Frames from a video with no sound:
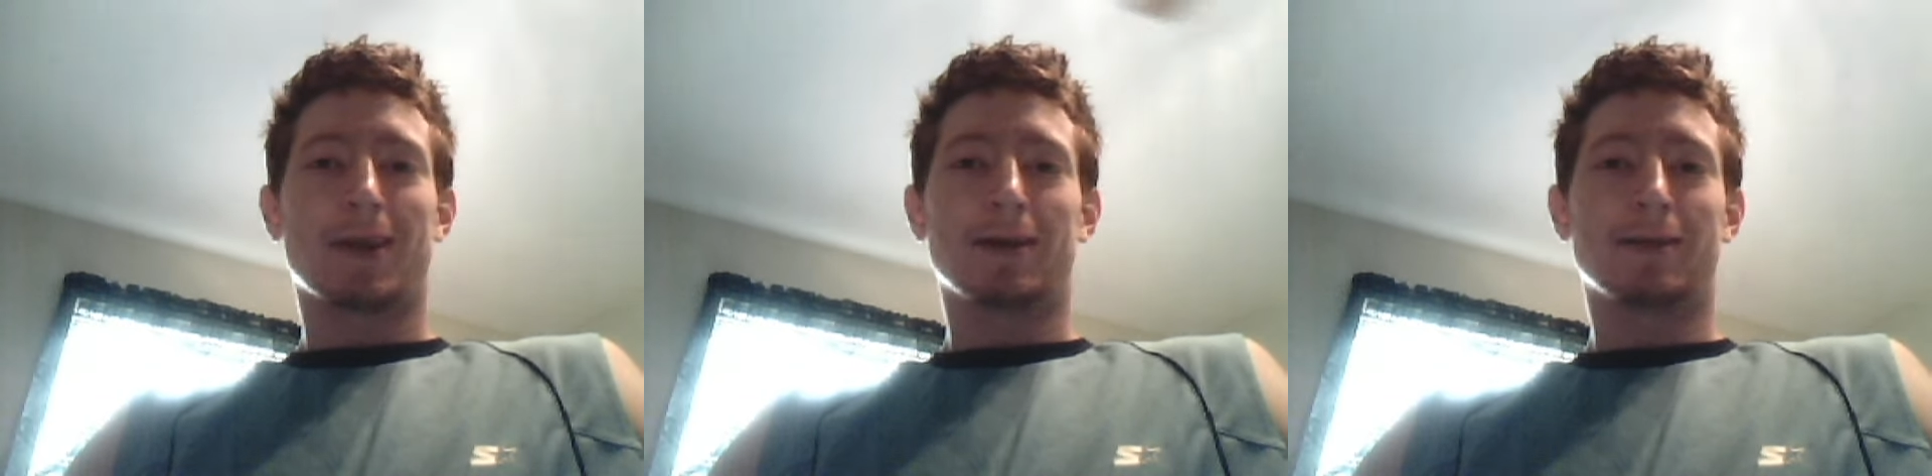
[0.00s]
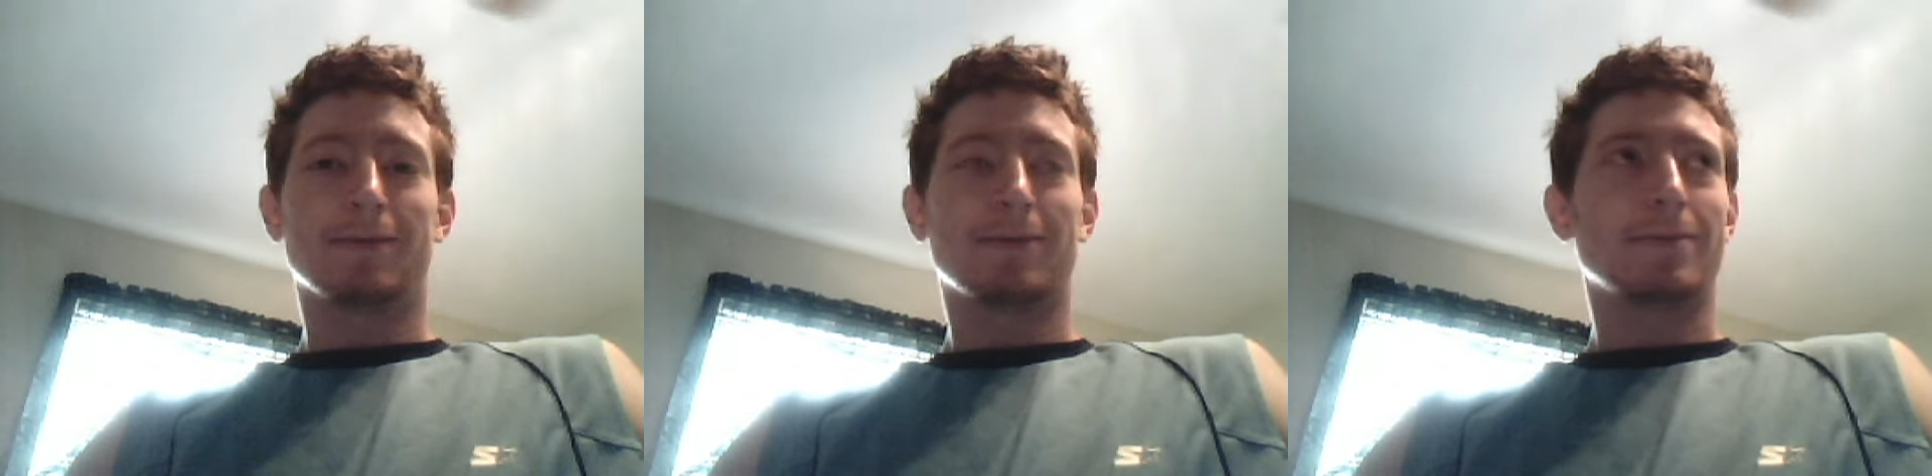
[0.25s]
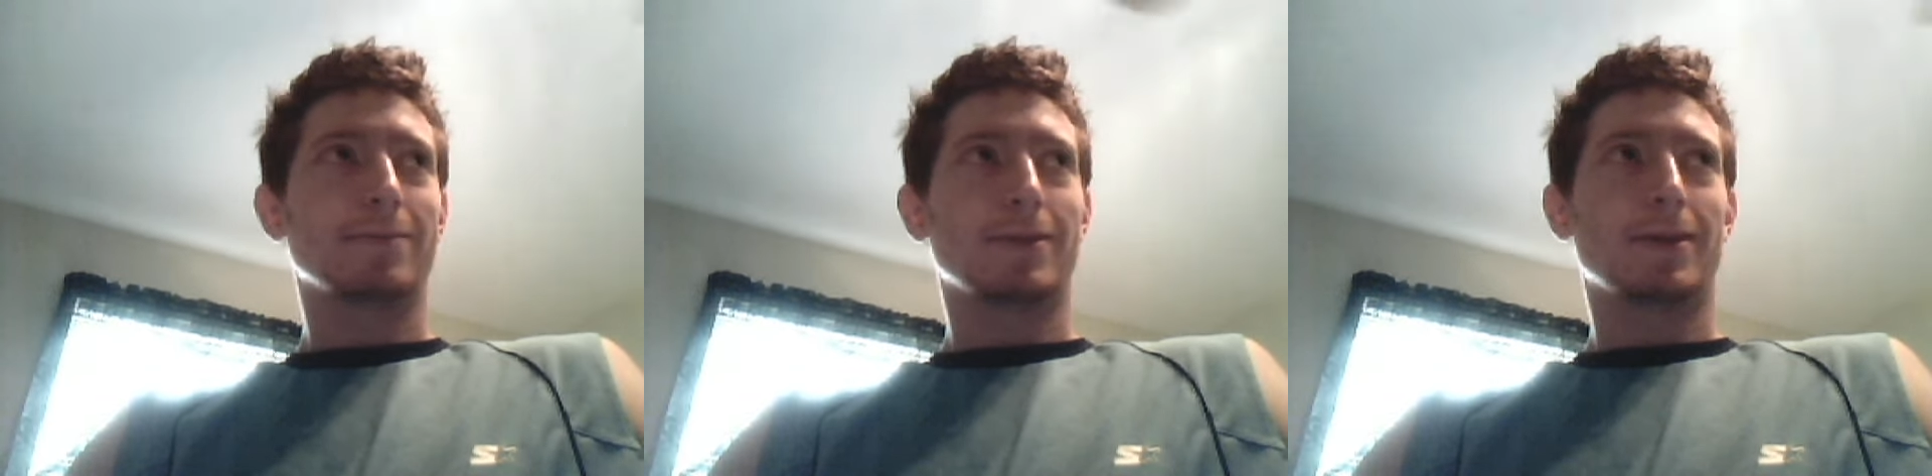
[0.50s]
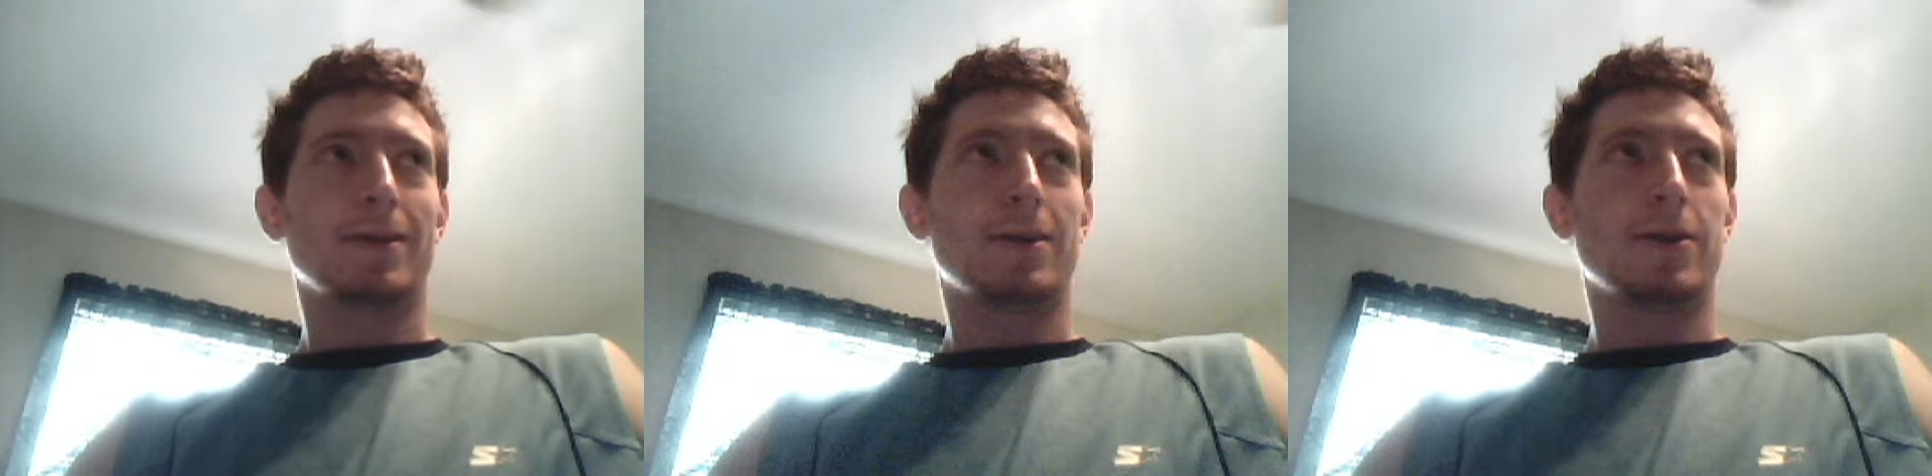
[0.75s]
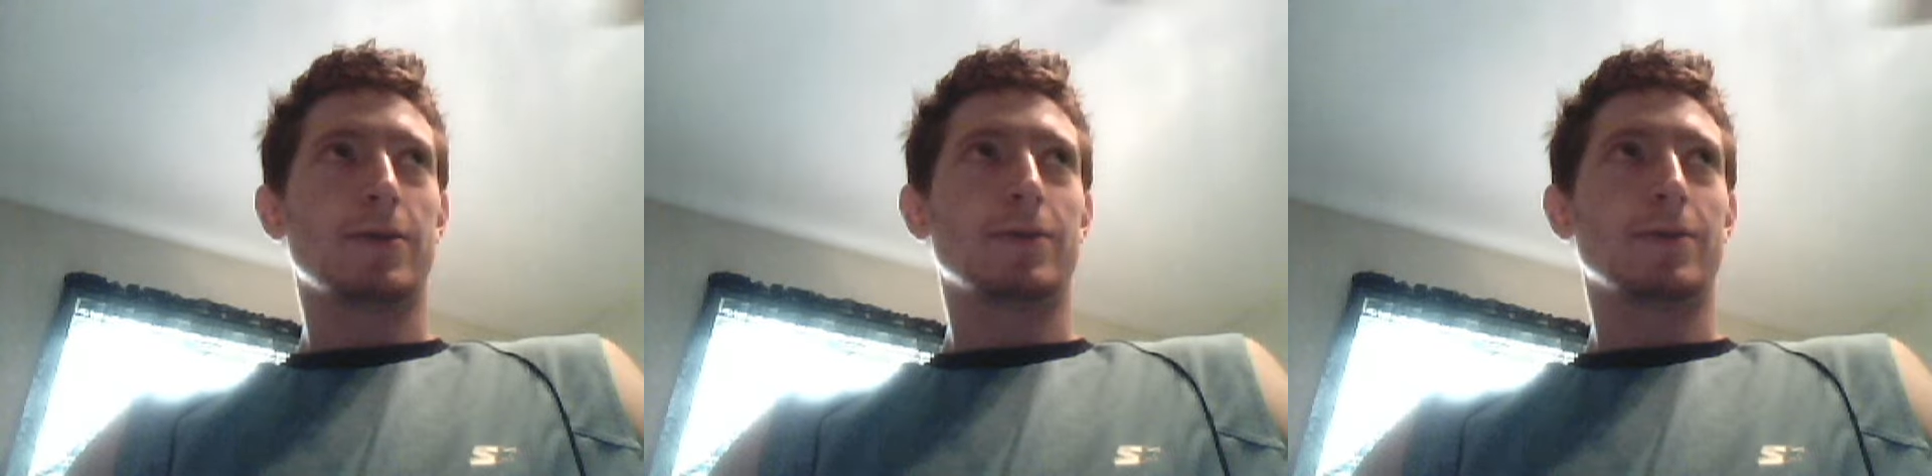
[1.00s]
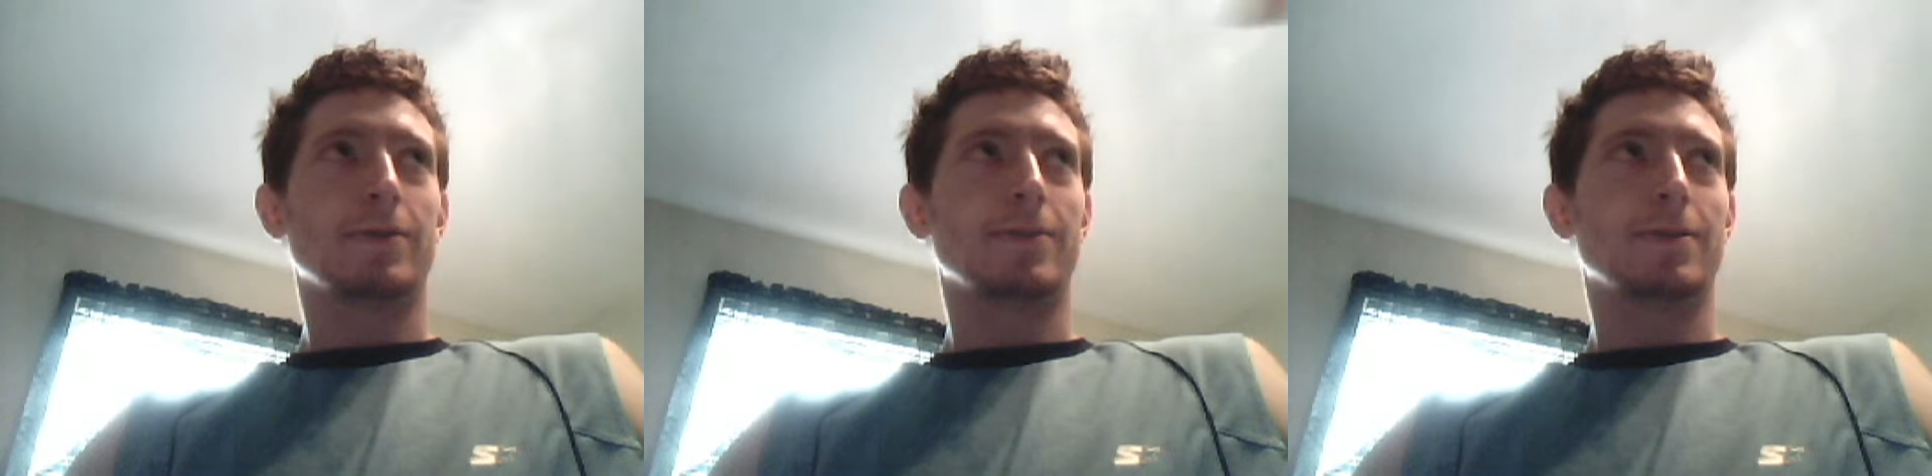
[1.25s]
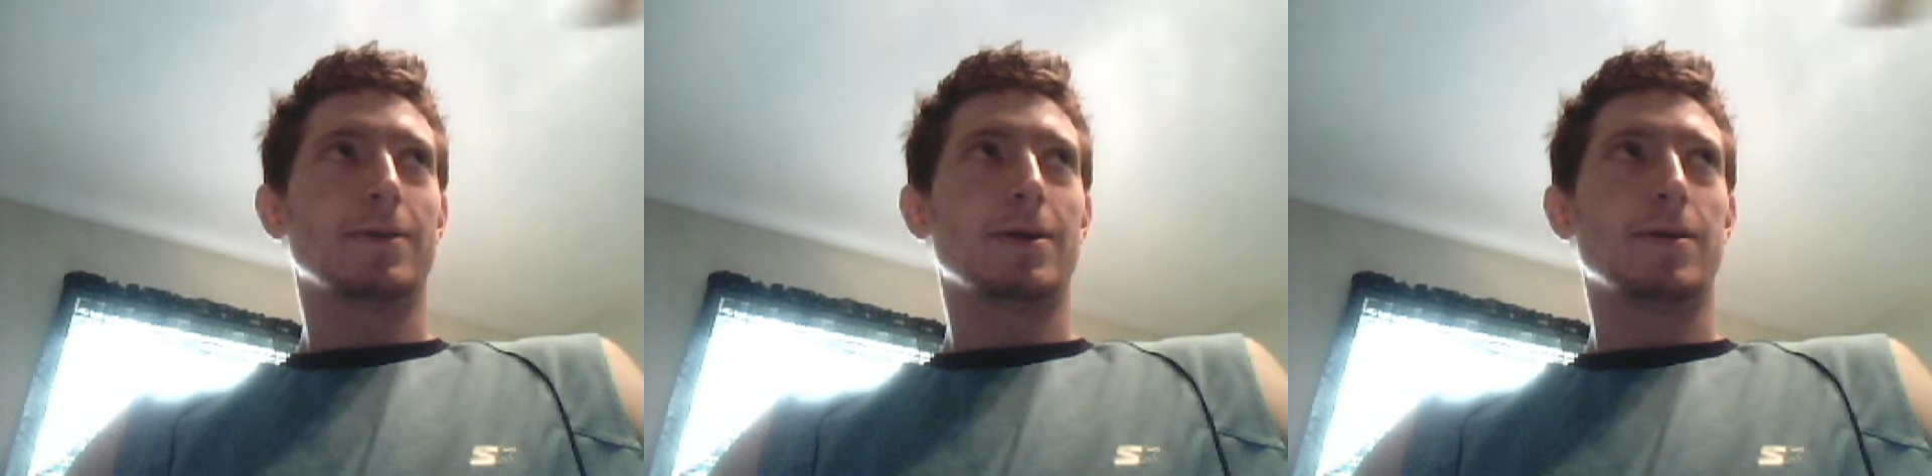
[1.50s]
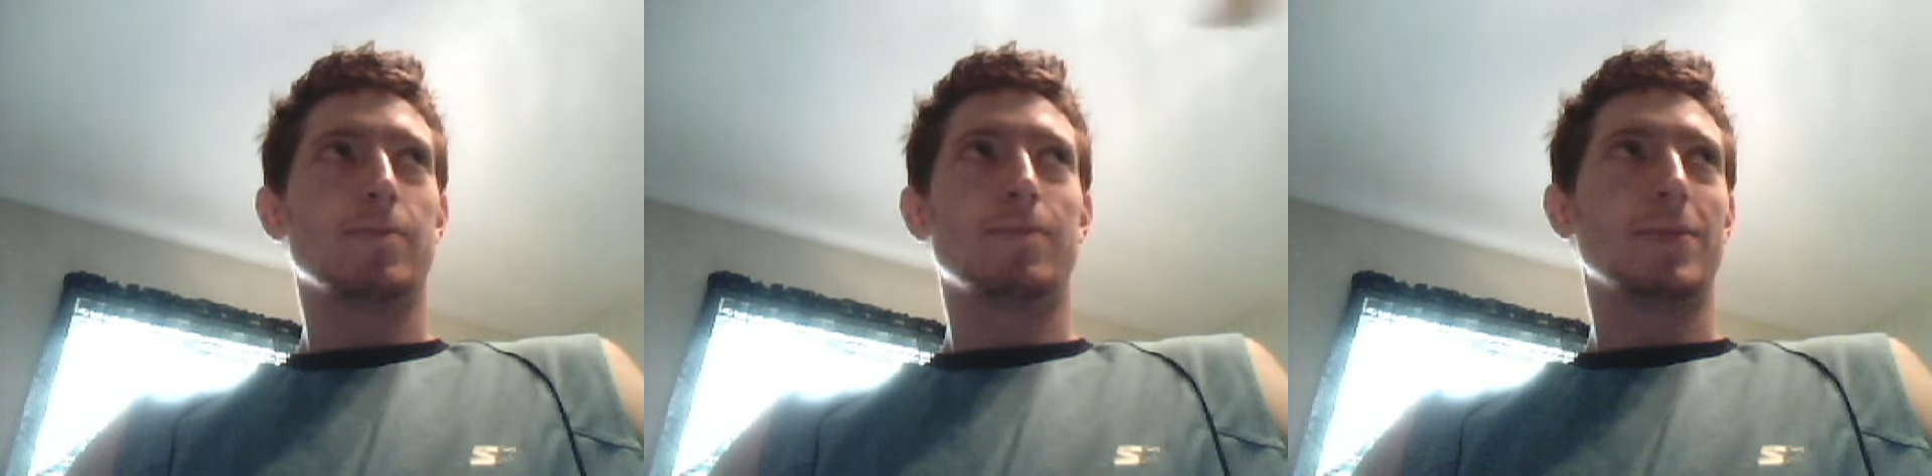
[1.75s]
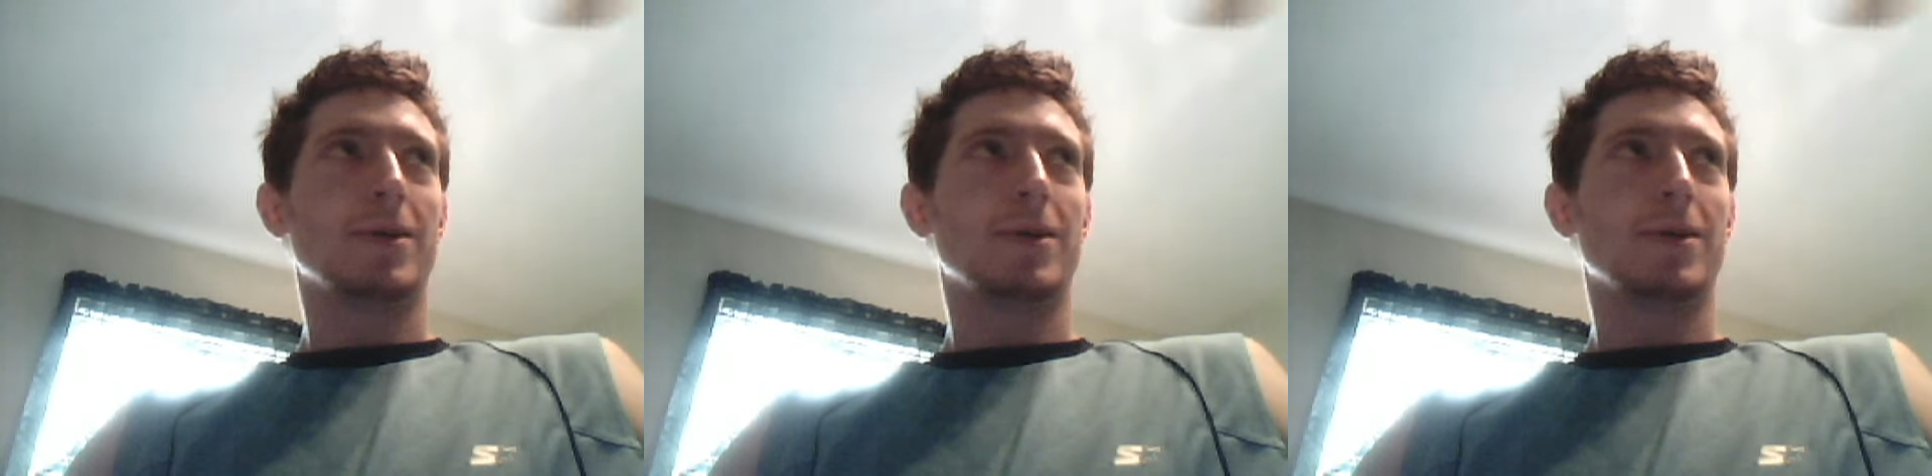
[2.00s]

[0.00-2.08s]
It, you know, a,